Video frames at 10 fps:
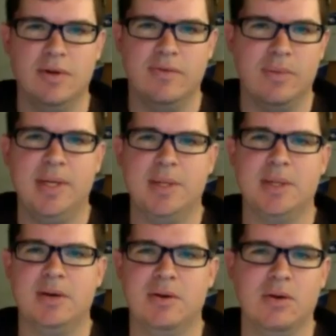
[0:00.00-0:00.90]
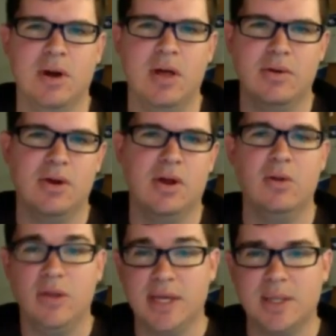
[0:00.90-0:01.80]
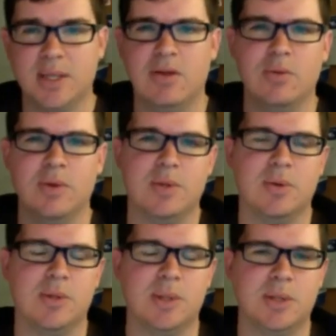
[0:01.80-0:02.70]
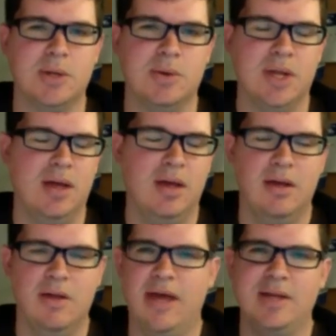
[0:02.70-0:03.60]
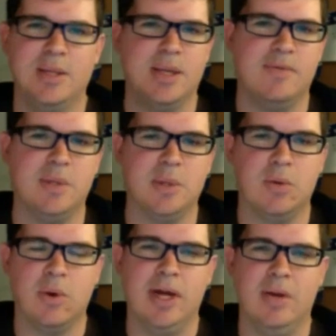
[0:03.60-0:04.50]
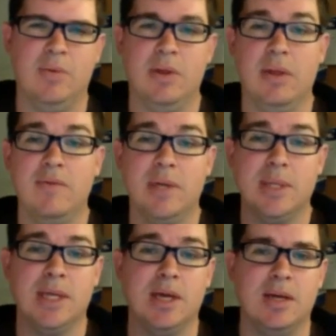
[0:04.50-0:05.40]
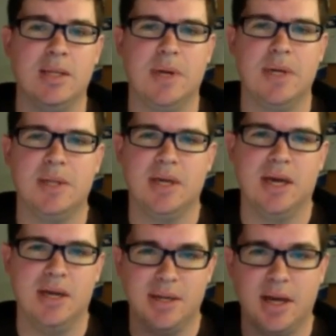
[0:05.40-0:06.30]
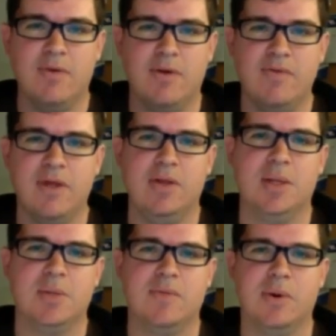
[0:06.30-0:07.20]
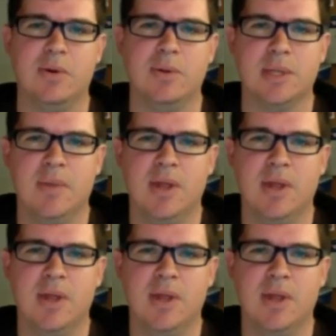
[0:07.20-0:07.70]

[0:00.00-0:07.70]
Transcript: information or other, you know, links to other resources too. And that stuff is great, and we love to see it, especially in kind of top 50 list photos.